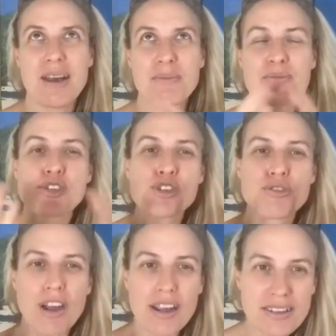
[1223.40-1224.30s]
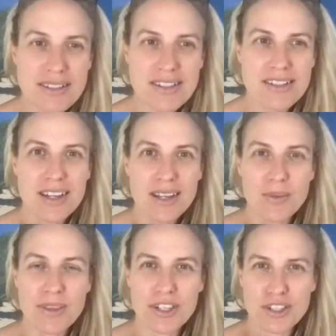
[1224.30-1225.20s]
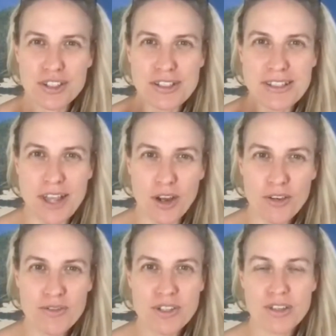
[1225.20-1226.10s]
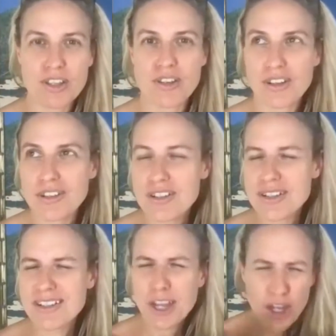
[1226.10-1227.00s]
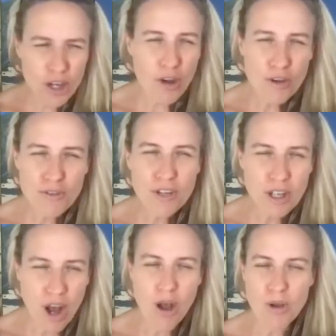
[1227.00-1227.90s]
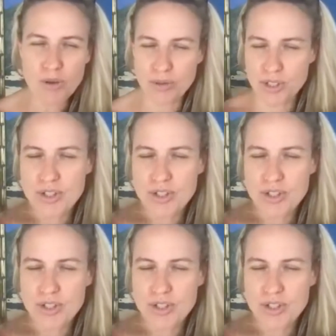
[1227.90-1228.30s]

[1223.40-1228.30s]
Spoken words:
trust within yourself so that you can just like go for gold?